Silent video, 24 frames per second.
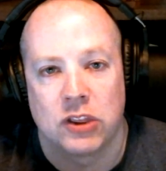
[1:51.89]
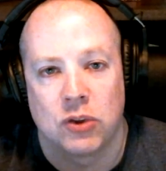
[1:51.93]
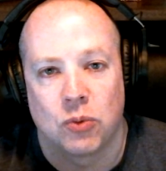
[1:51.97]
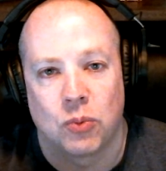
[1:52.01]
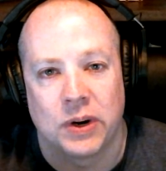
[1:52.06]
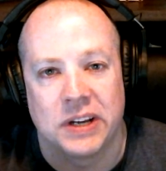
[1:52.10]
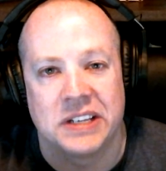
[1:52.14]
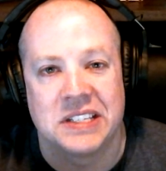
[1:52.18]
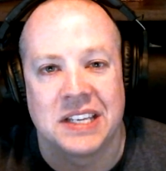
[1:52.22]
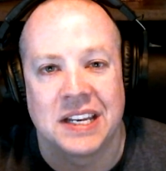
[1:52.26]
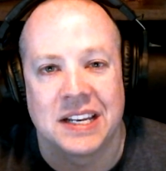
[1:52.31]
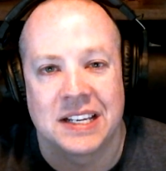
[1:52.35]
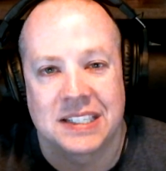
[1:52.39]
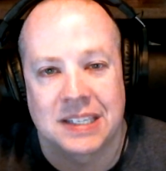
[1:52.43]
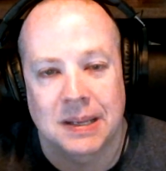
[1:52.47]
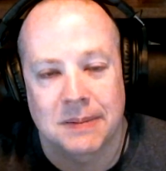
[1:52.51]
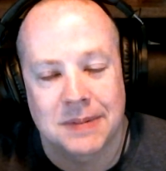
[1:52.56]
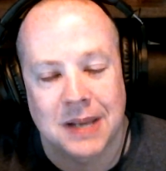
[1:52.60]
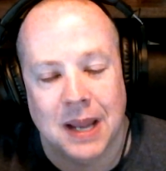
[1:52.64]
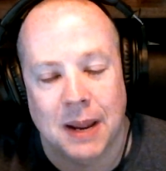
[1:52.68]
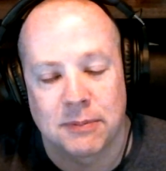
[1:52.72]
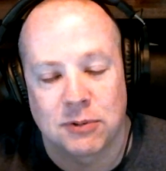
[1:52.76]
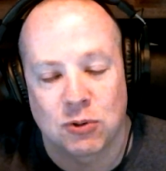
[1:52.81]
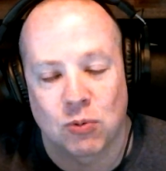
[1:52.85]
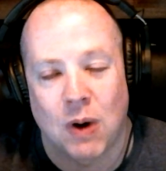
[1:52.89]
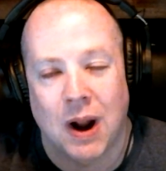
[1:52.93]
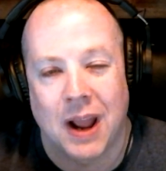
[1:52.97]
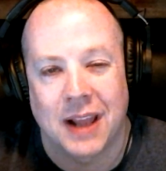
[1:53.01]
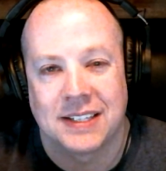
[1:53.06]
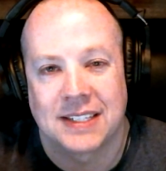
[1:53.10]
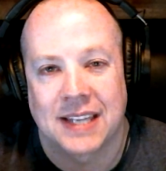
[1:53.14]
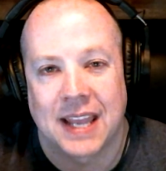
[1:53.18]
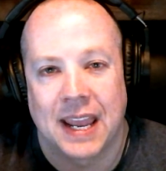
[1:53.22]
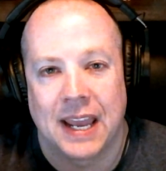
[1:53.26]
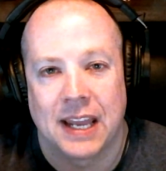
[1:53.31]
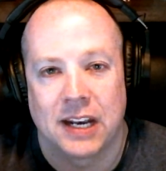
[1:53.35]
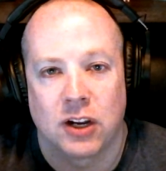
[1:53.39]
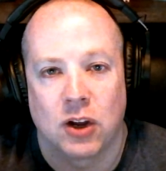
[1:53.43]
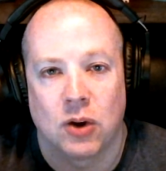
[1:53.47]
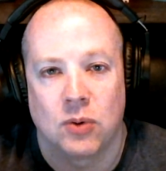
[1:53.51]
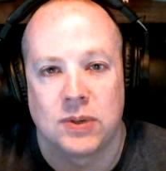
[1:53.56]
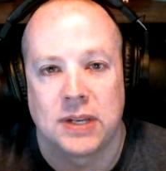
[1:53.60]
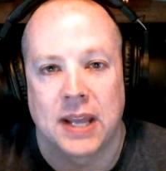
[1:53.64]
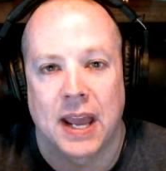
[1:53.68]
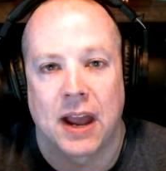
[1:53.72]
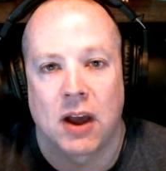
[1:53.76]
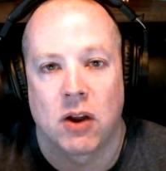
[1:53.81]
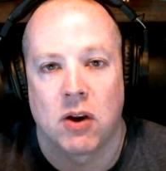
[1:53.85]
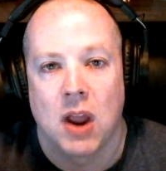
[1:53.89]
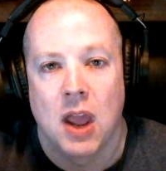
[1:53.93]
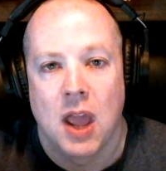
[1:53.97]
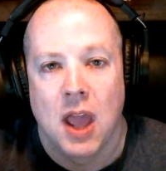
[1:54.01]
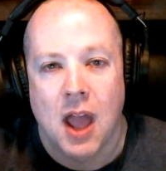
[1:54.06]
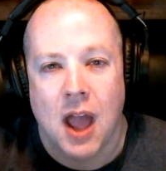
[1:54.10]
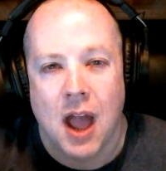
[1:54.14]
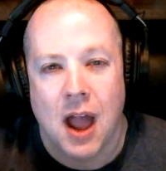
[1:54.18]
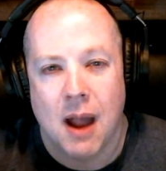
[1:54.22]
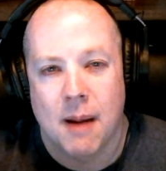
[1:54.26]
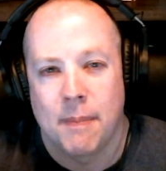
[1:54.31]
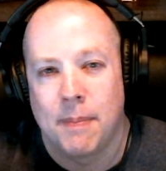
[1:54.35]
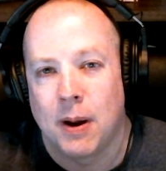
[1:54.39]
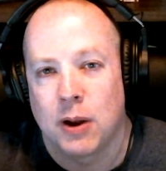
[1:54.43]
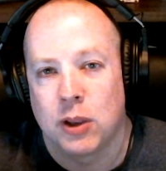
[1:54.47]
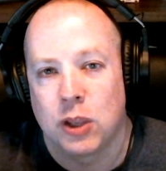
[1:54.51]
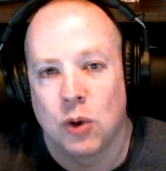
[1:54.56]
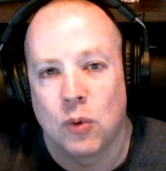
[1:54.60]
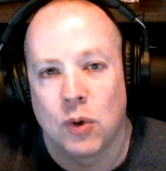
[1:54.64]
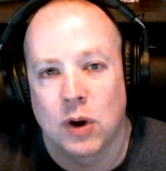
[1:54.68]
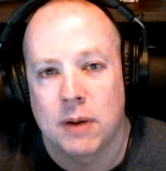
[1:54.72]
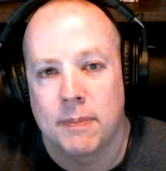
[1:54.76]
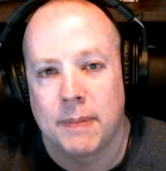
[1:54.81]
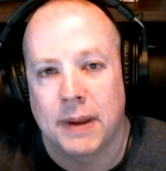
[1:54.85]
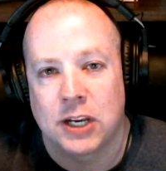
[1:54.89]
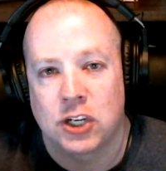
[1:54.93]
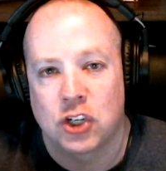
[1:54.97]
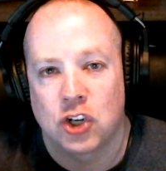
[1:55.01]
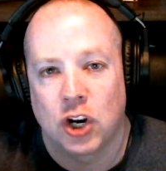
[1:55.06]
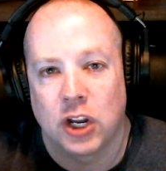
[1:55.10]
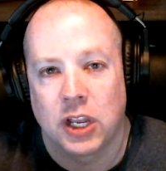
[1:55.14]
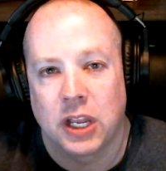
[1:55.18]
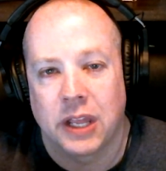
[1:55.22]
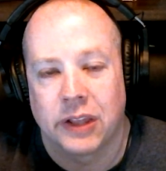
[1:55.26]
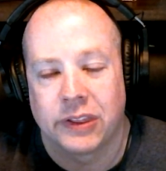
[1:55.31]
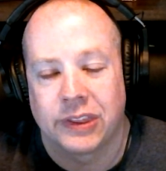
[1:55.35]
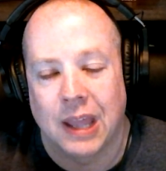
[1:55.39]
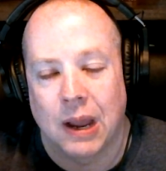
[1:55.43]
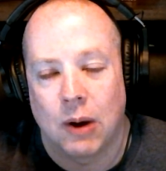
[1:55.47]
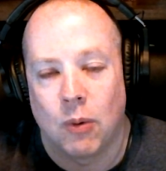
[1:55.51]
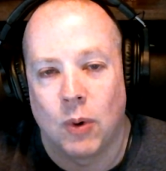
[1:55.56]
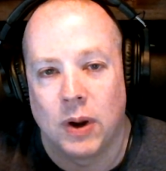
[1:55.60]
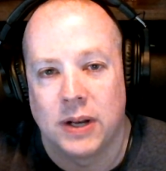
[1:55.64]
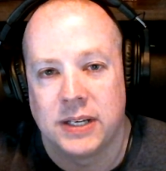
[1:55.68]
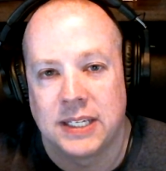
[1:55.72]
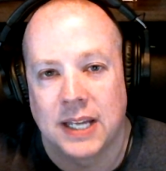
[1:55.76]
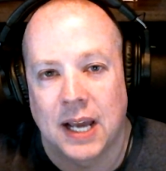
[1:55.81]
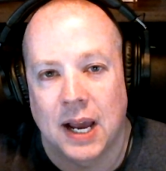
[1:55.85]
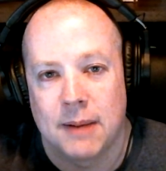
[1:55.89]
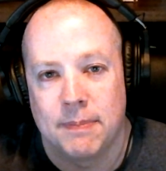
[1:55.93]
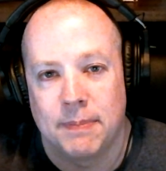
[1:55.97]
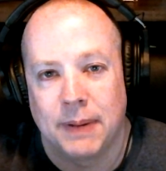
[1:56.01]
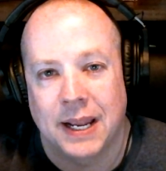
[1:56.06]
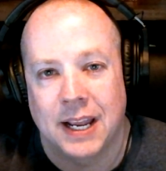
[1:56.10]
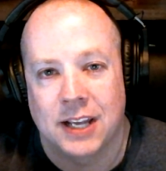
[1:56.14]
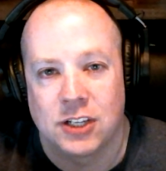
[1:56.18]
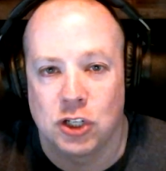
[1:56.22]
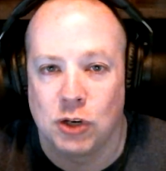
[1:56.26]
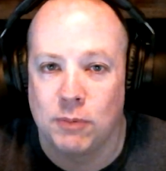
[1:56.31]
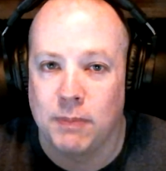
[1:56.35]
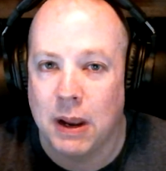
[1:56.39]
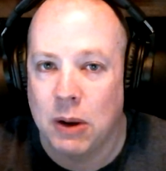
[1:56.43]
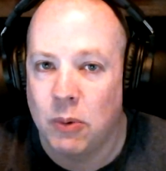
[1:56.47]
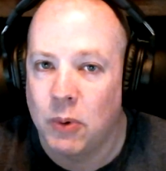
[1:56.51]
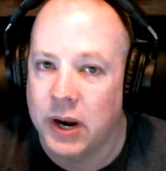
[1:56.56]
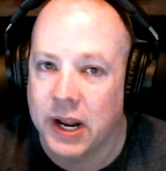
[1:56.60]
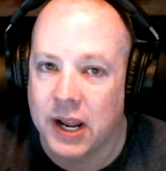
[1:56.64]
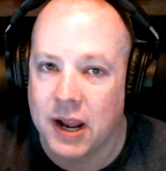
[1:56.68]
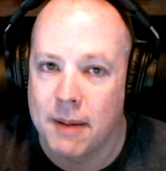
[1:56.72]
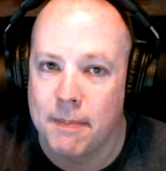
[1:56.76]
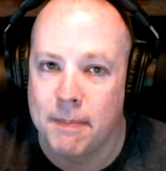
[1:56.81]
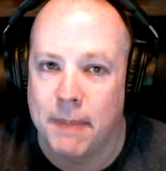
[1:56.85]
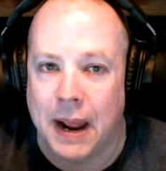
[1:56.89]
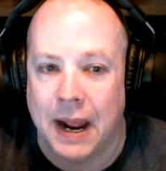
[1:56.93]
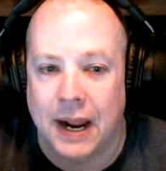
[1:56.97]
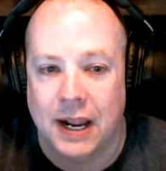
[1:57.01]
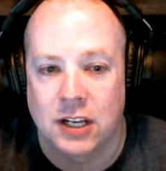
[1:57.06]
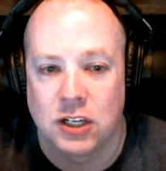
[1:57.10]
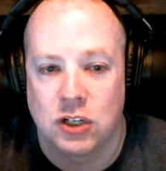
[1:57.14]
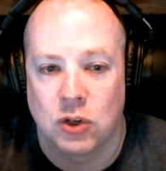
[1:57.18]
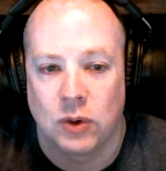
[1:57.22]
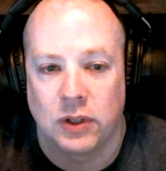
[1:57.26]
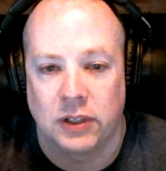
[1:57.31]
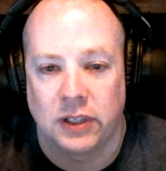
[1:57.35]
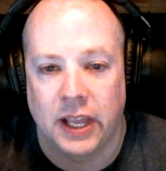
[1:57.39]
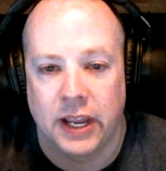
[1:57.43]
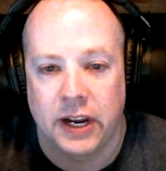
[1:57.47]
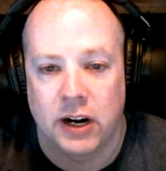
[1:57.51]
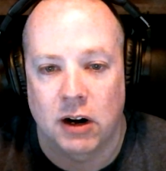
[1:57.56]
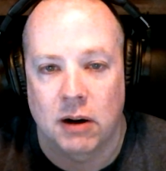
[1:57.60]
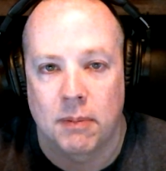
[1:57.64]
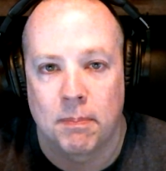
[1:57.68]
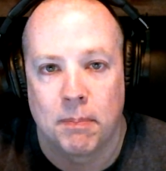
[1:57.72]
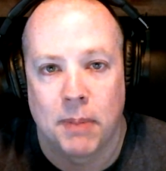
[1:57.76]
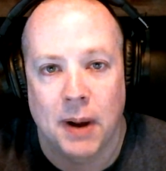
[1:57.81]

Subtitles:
The reason is sometimes rides can go down, but you want to make sure you get that one done because you may want to come back and do it later.